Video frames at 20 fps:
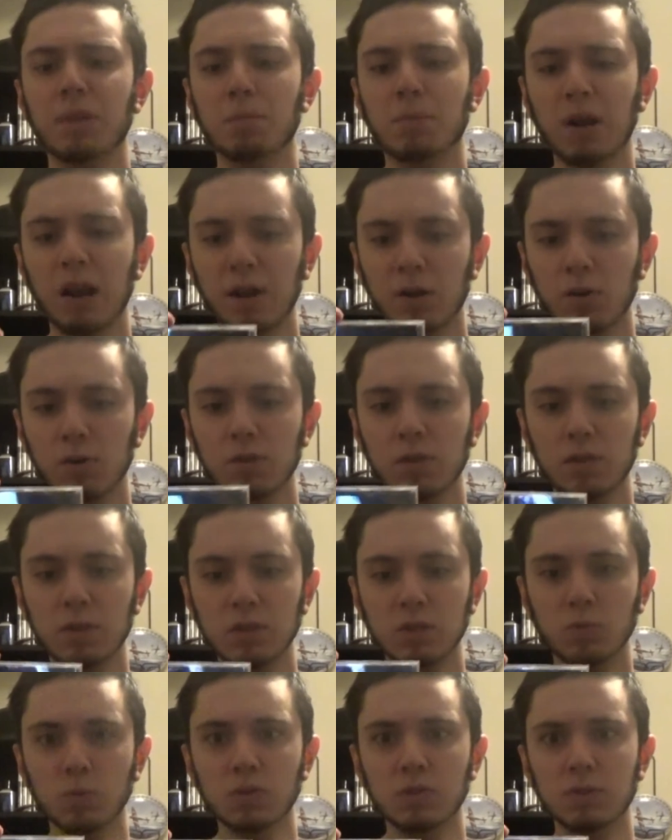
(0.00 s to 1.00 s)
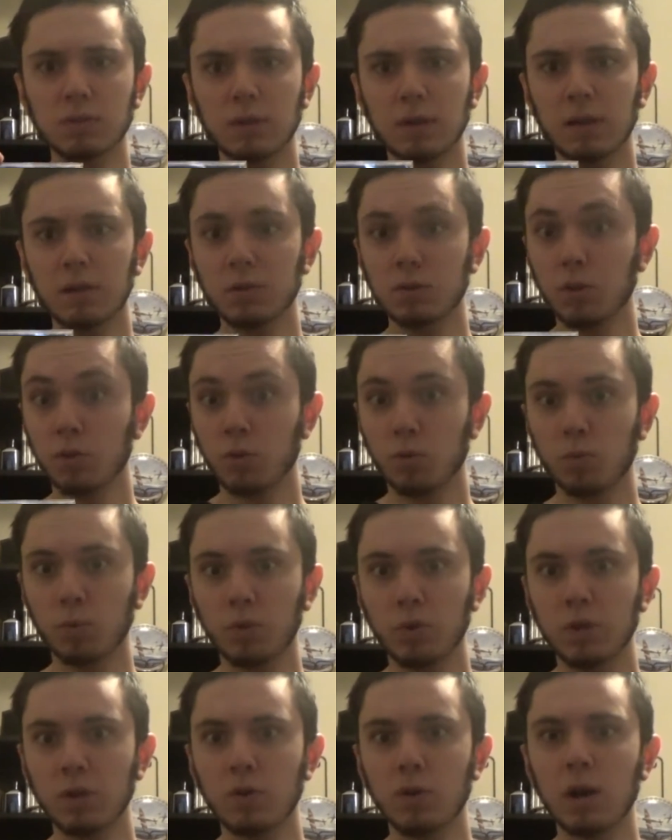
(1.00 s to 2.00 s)
But I heard that this was another
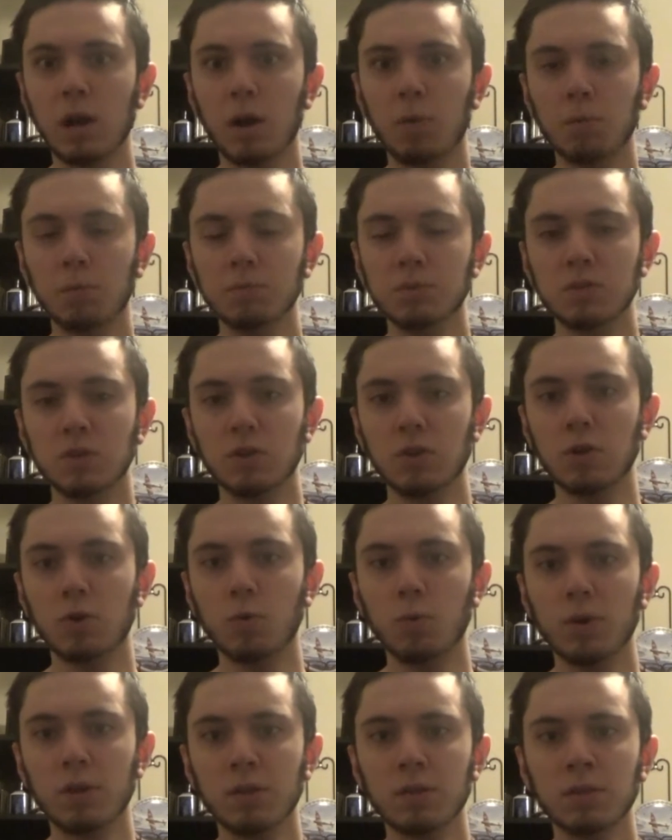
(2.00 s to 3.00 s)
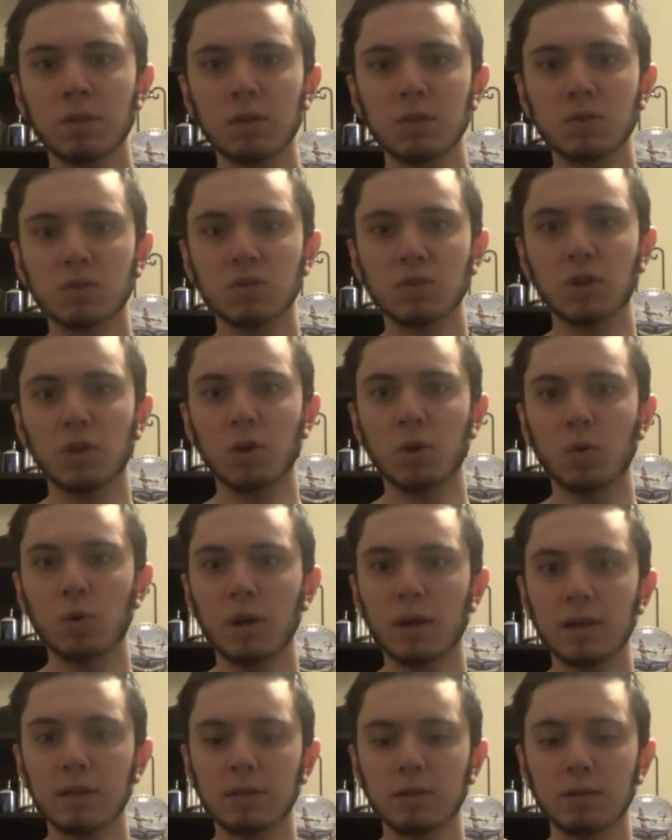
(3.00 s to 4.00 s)
really good album to go with,
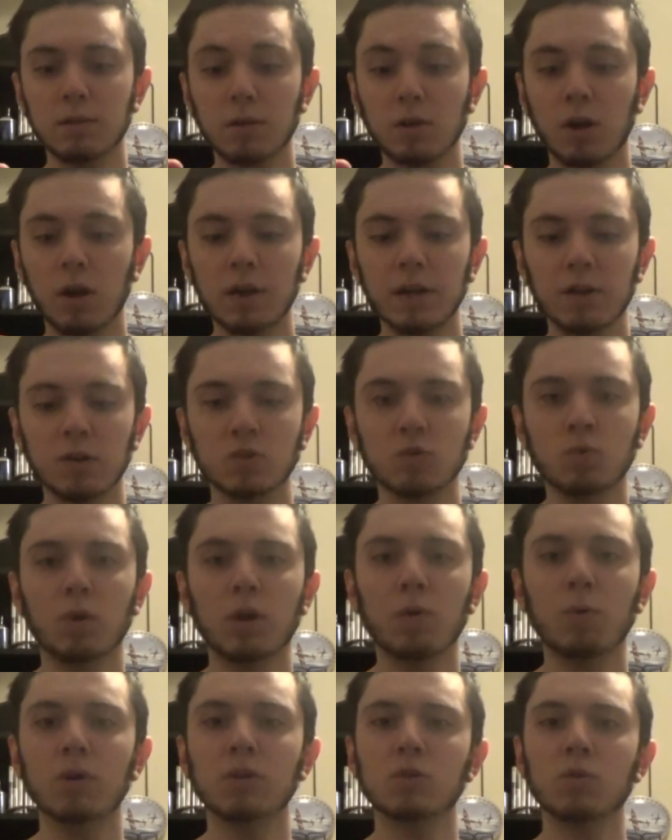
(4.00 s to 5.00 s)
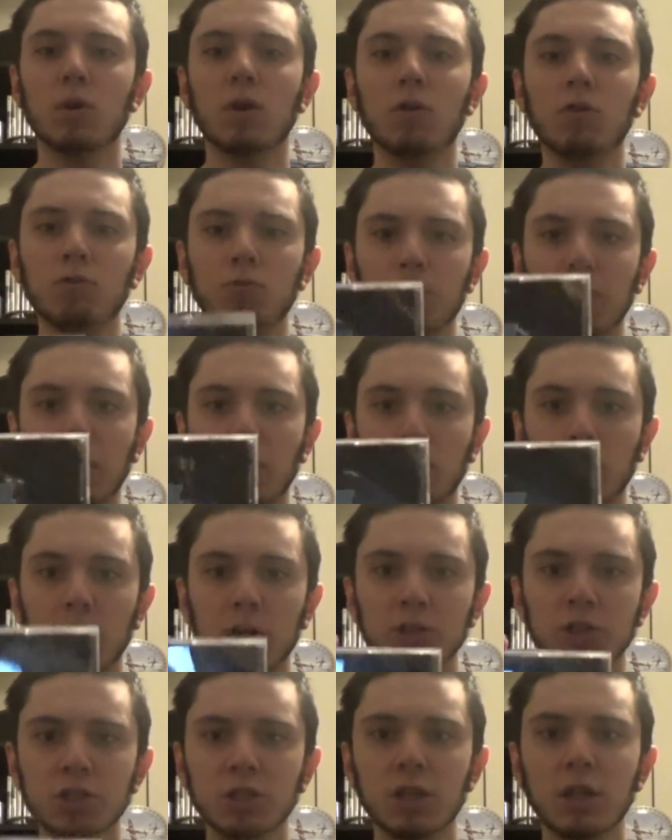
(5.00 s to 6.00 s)
so I got here 2112 by
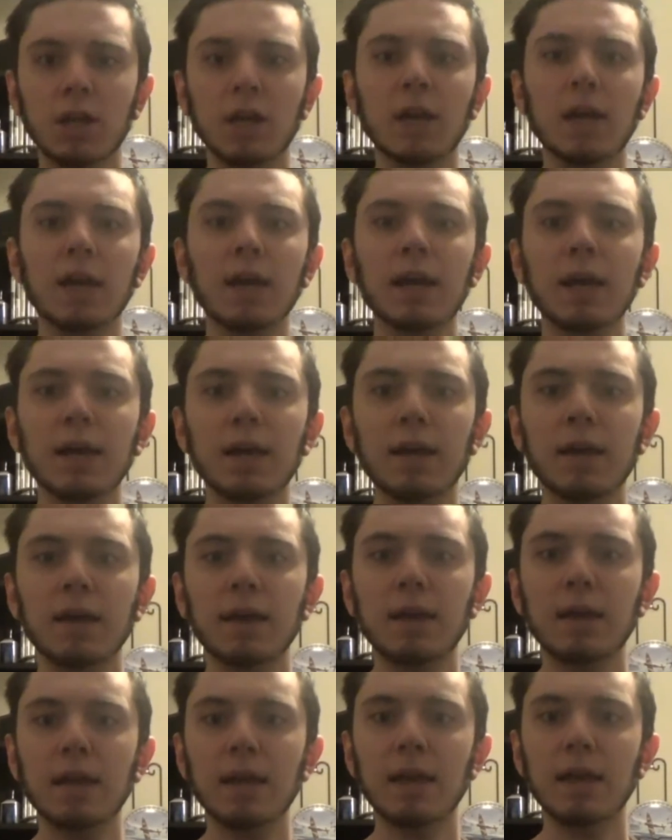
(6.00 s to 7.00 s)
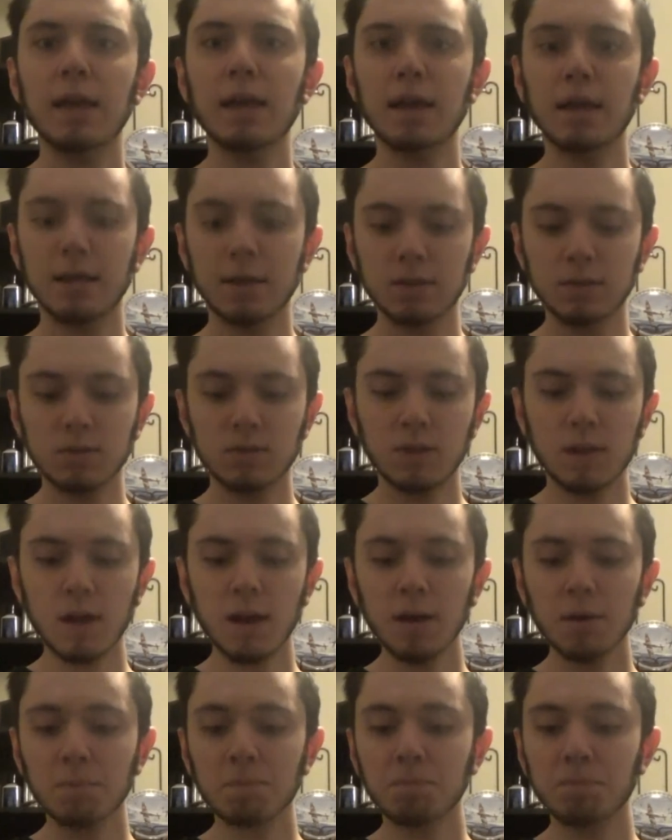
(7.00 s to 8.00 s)
Rush. And
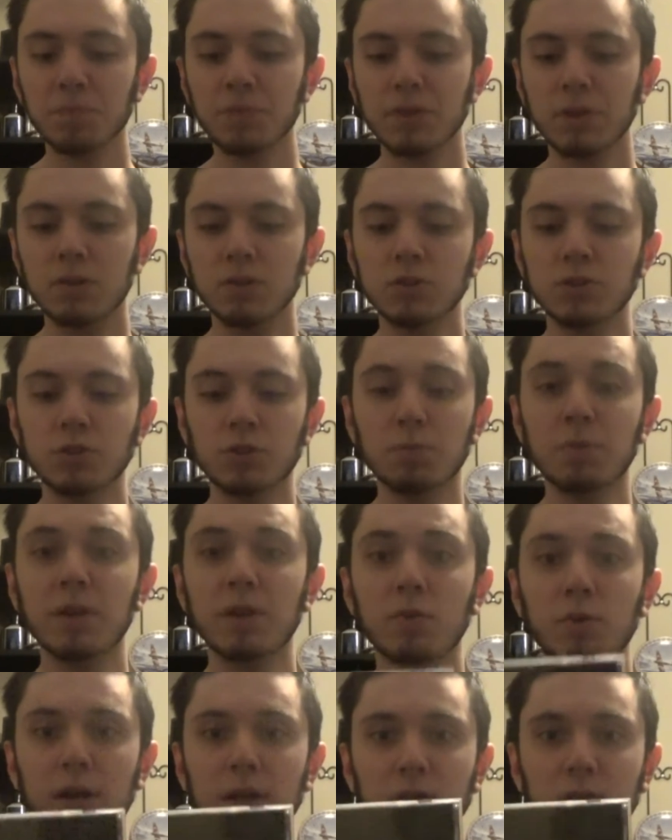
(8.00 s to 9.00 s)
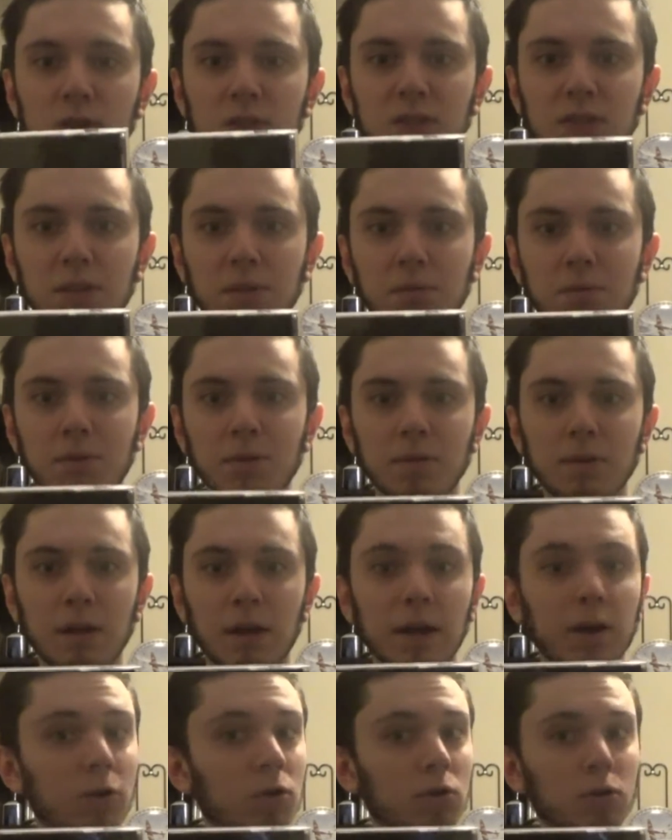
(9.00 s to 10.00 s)
yeah, should be a great listen.
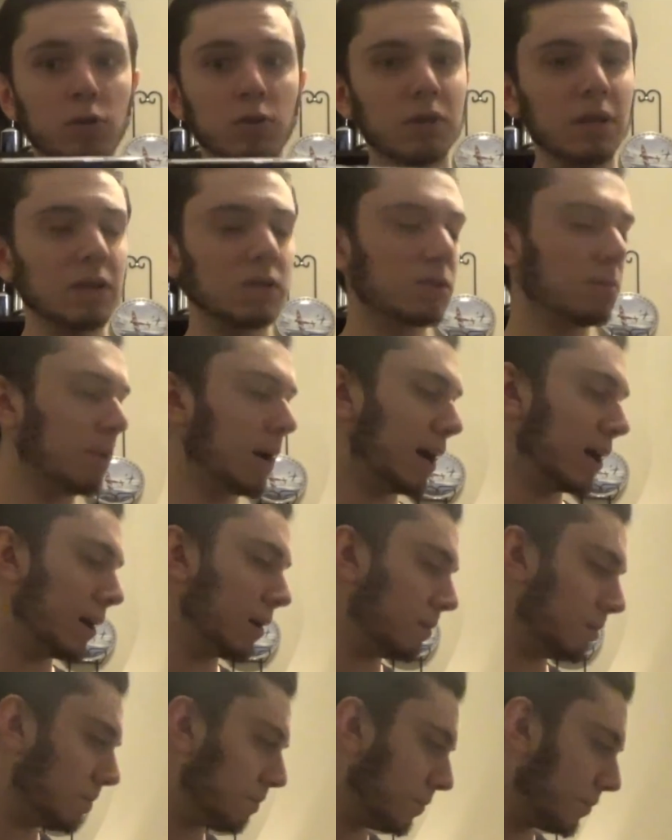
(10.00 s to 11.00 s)
I heard good things about it.